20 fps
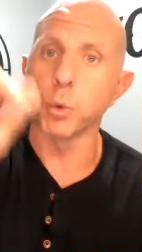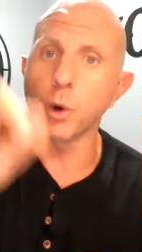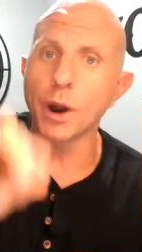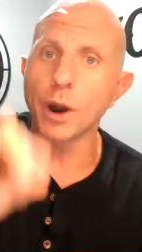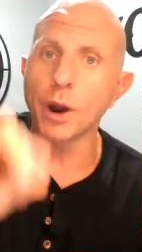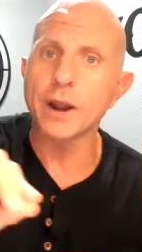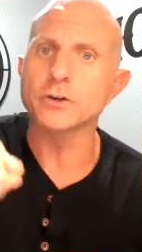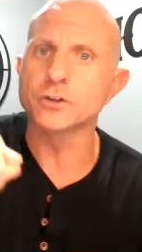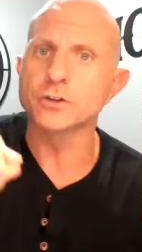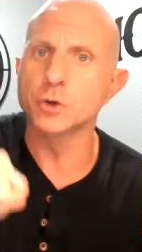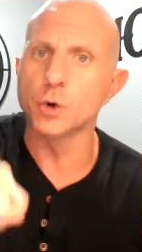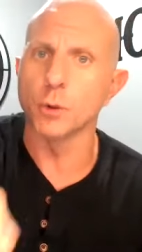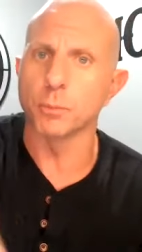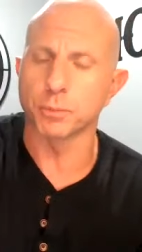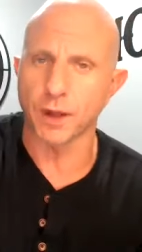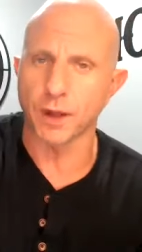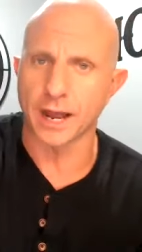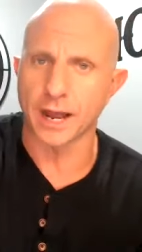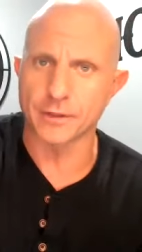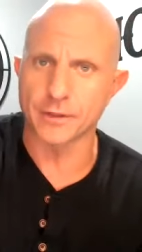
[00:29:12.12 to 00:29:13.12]
where to
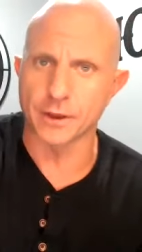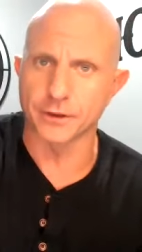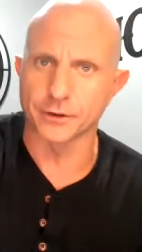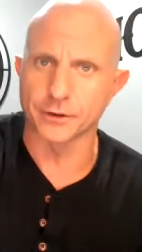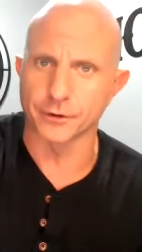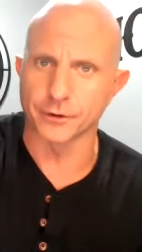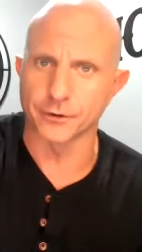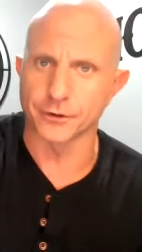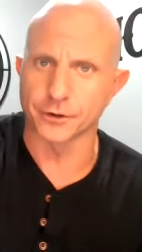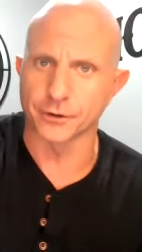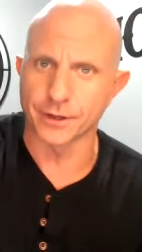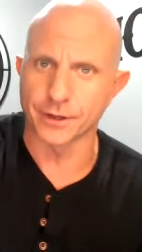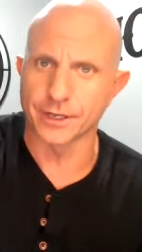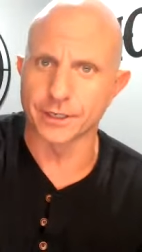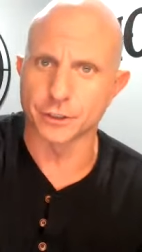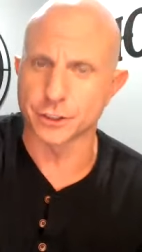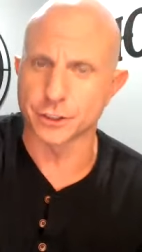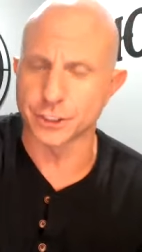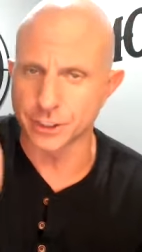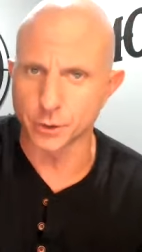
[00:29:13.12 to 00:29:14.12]
apply that your, your
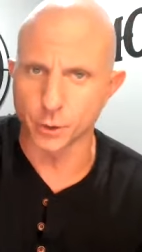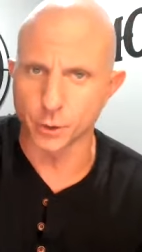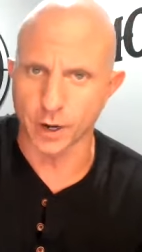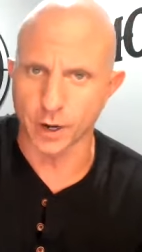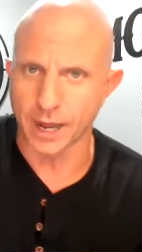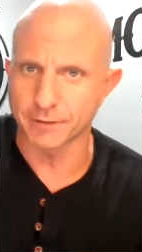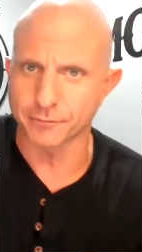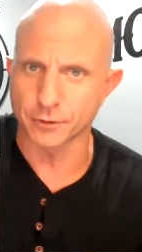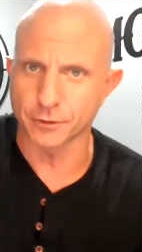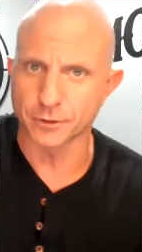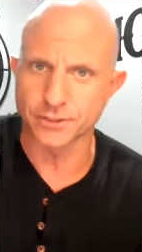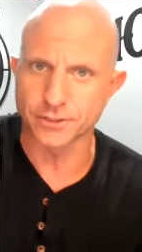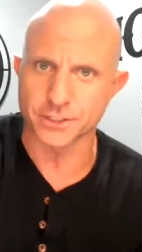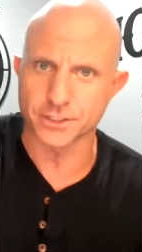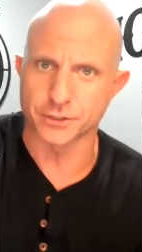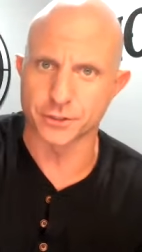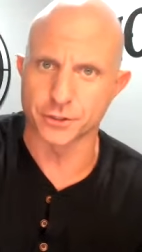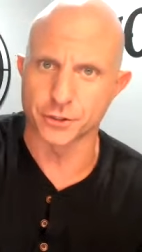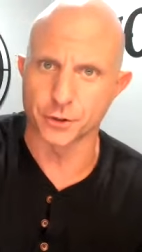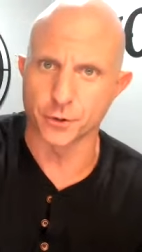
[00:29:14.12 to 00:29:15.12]
energy, your efforts
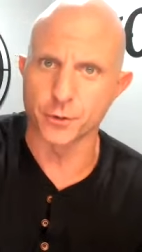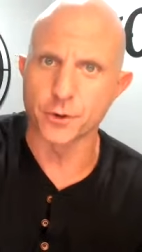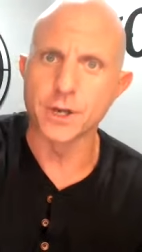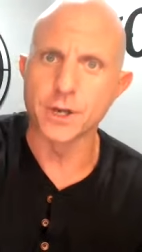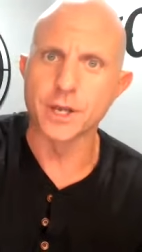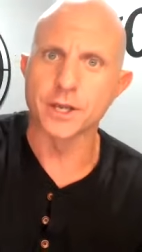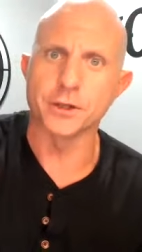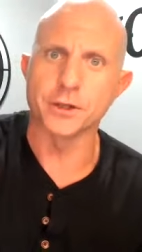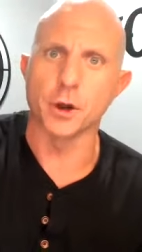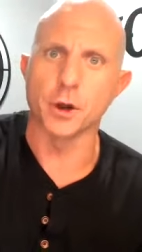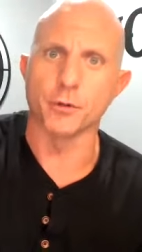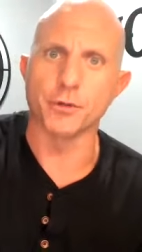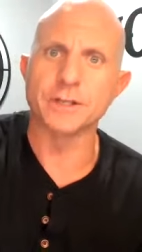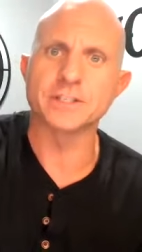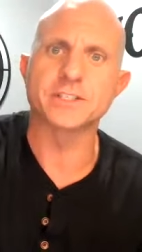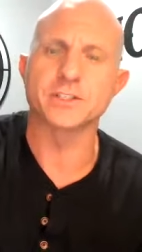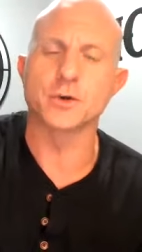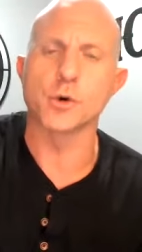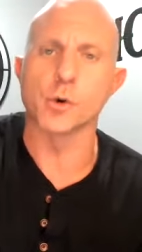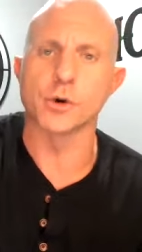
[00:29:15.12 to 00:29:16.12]
to. You know,
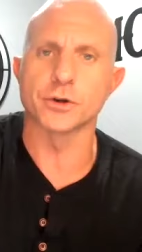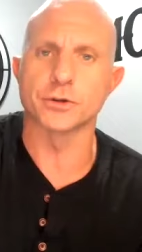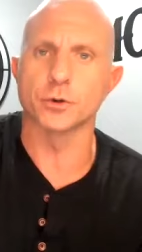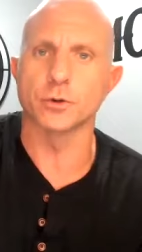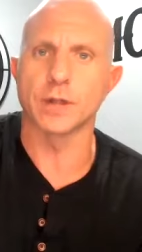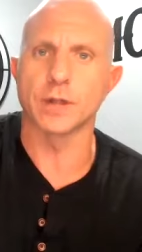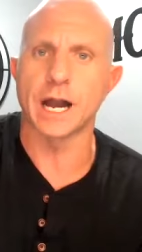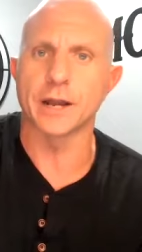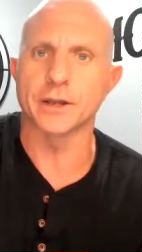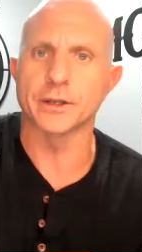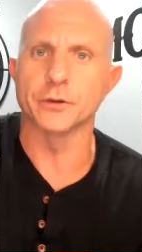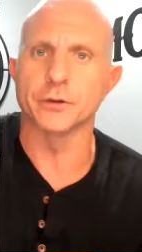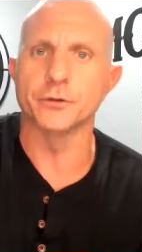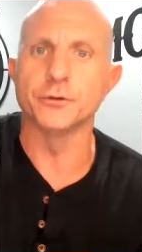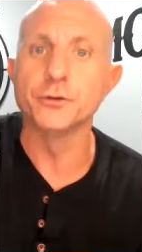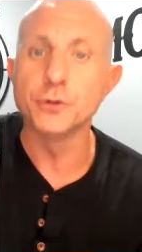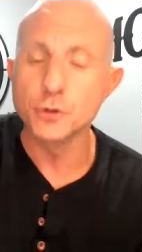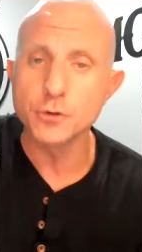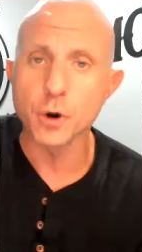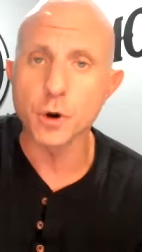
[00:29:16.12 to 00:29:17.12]
this is going to allow you to
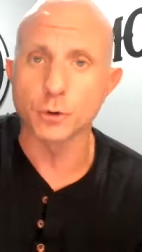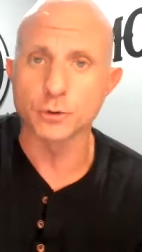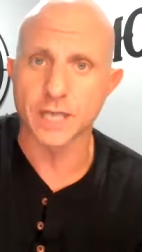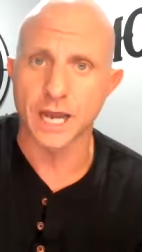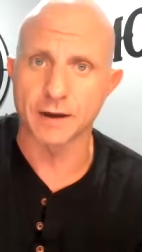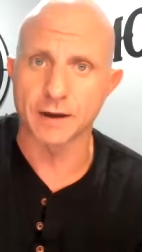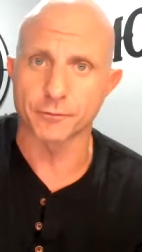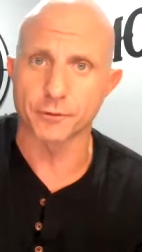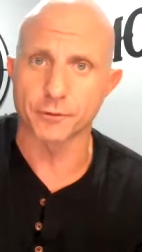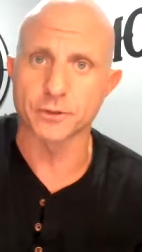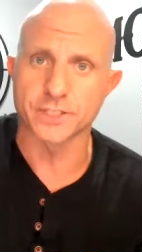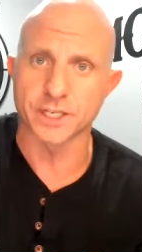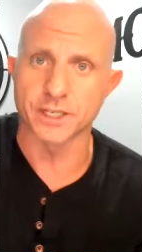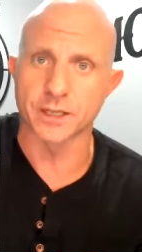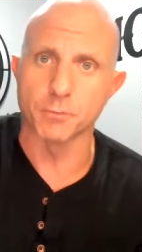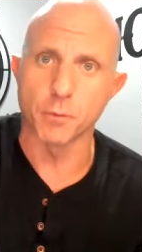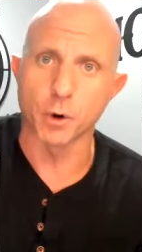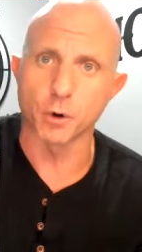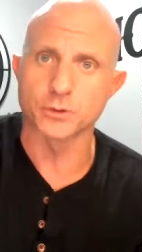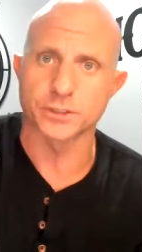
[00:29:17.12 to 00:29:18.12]
do those efforts in
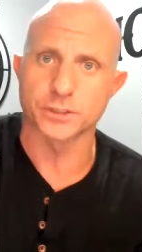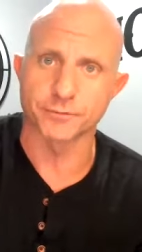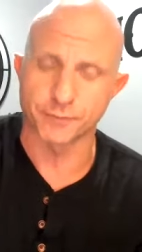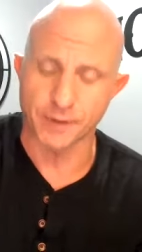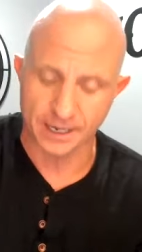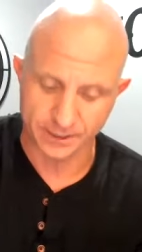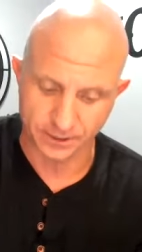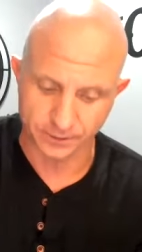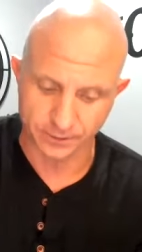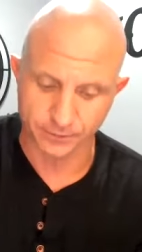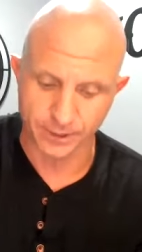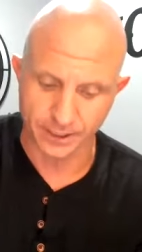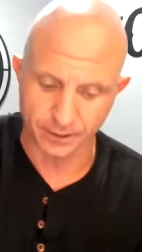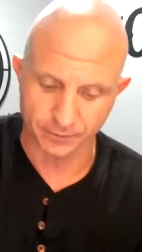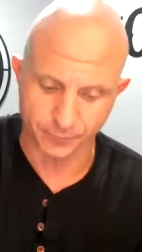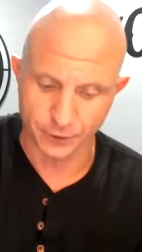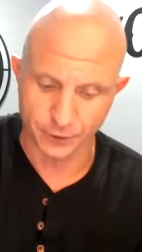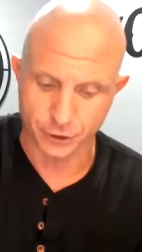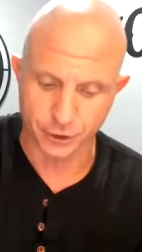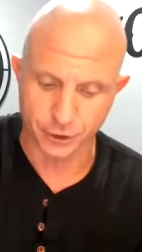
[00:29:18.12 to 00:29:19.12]
the most effective and
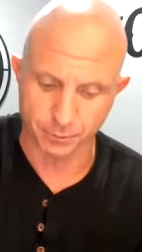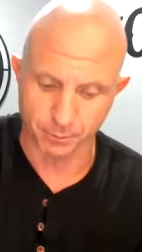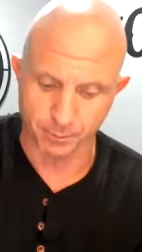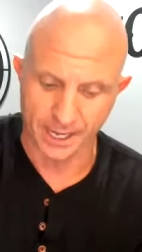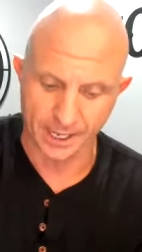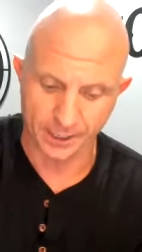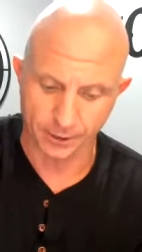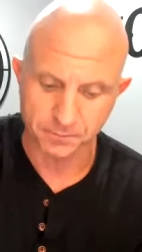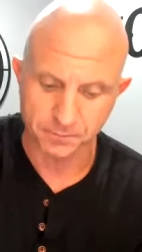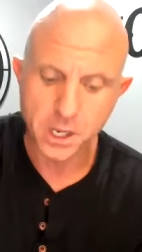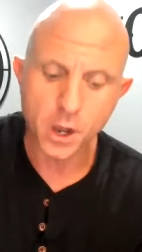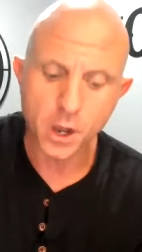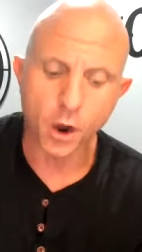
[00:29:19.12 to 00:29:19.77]
efficient manner.